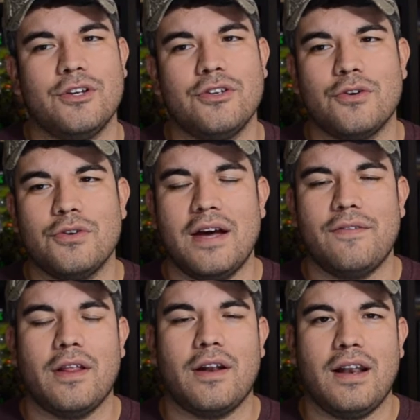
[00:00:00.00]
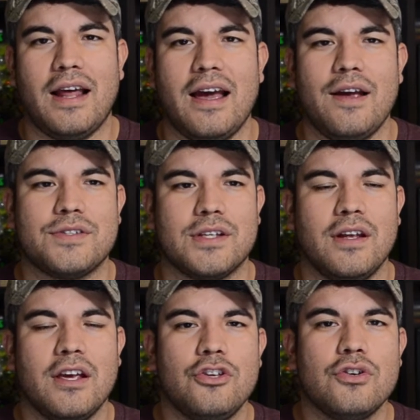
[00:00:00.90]
you know you have a lot of lives and
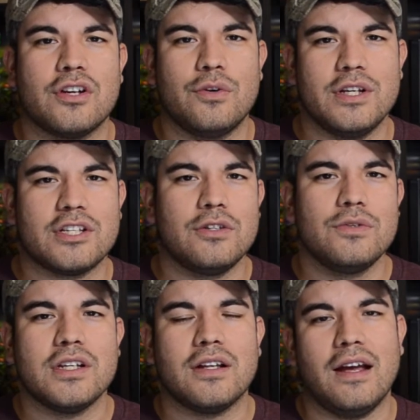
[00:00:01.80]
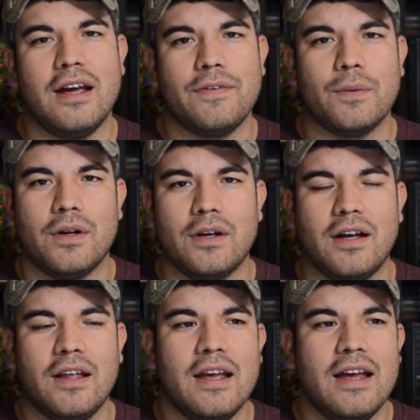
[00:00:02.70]
you can risk losing a life and
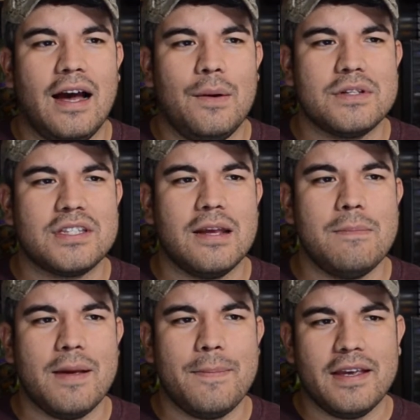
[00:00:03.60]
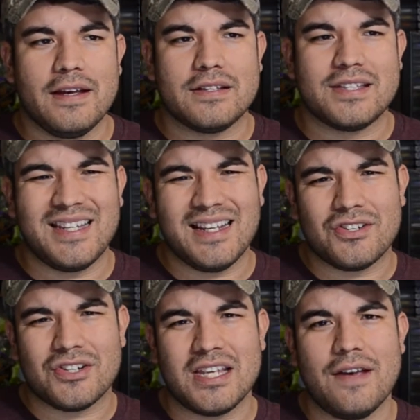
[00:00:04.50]
whatnot, I would say maybe a 6
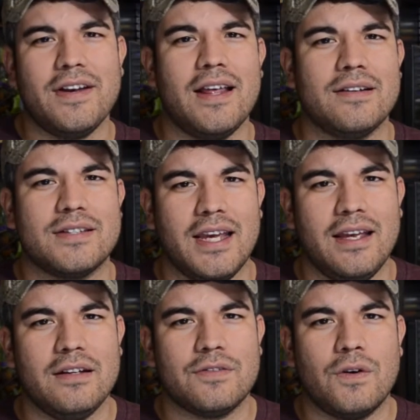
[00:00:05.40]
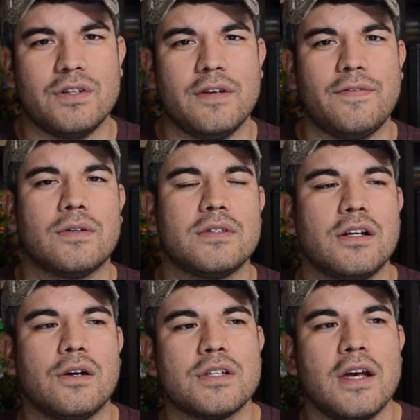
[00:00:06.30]
or 7 out of 10 as far as difficulty
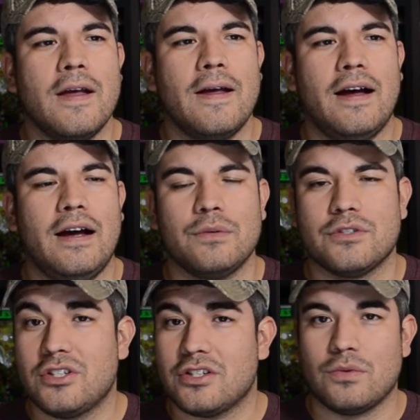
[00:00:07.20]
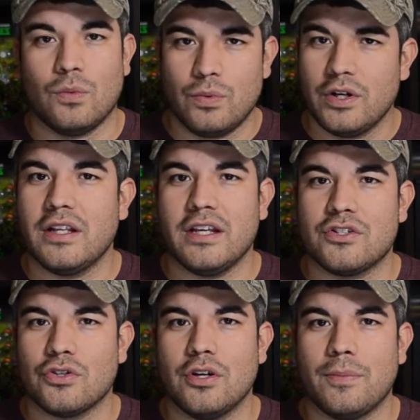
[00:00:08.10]
goes. It was just really
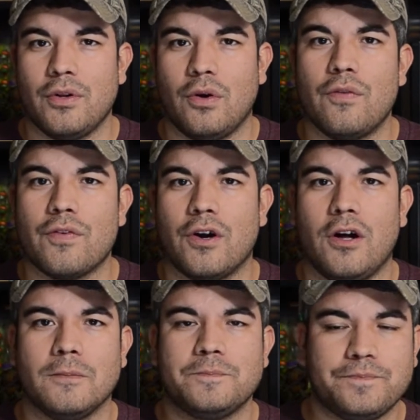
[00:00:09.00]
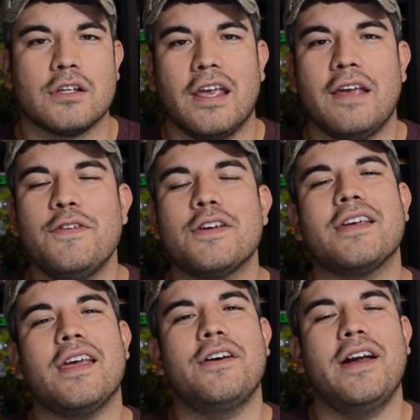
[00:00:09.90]
enjoyable overall. If you can
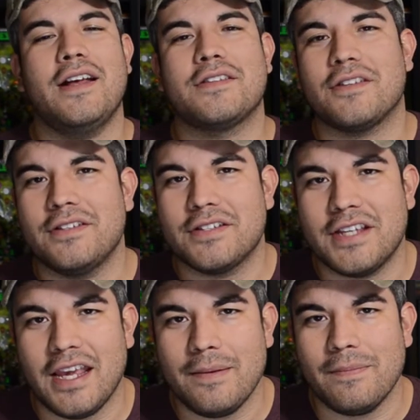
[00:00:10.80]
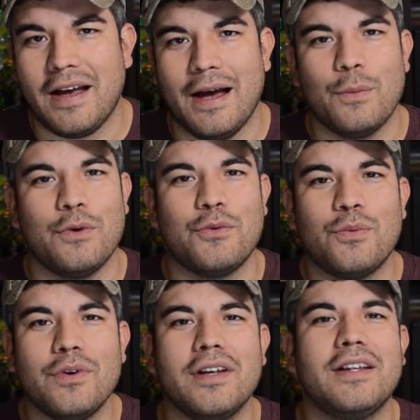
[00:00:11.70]
get your hands on this game, I would
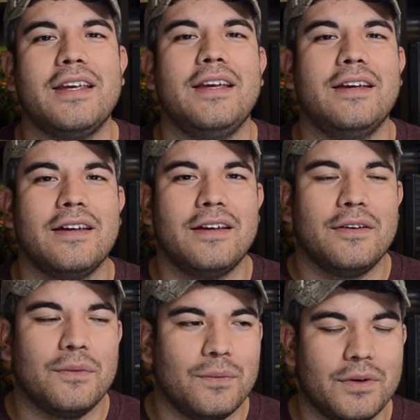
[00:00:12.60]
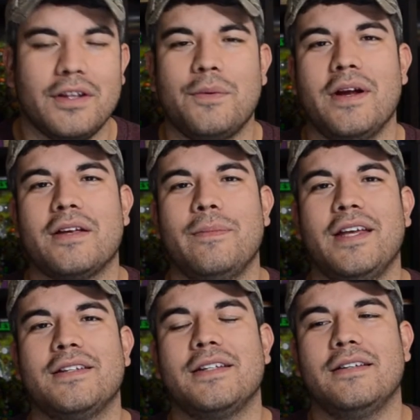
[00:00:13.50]
really
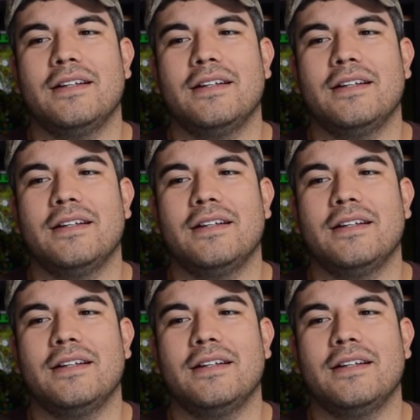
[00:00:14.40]
recommend it.